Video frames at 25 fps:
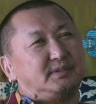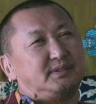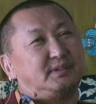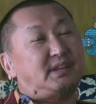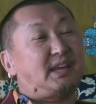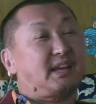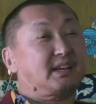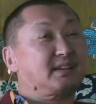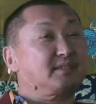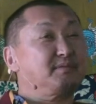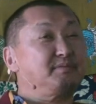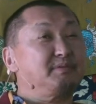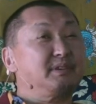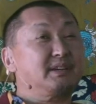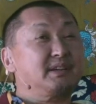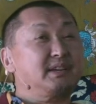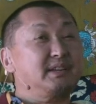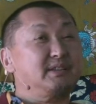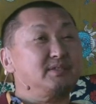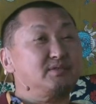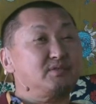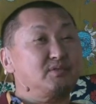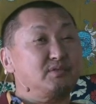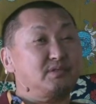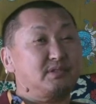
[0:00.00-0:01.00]
like we
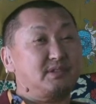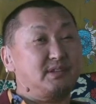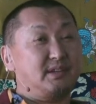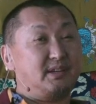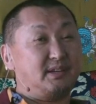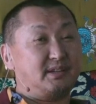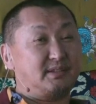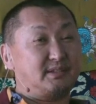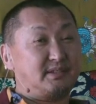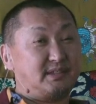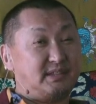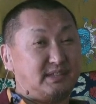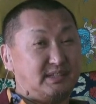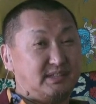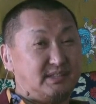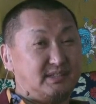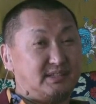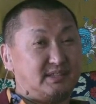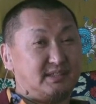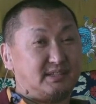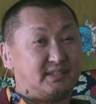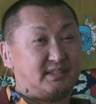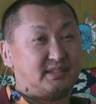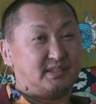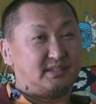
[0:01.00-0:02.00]
can to say it's
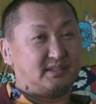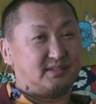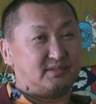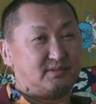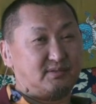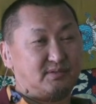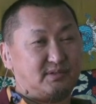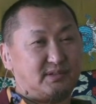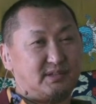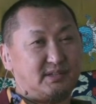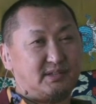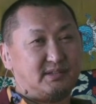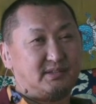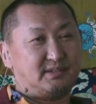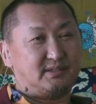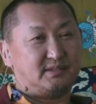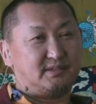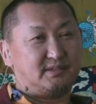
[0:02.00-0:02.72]
easy things. Okay,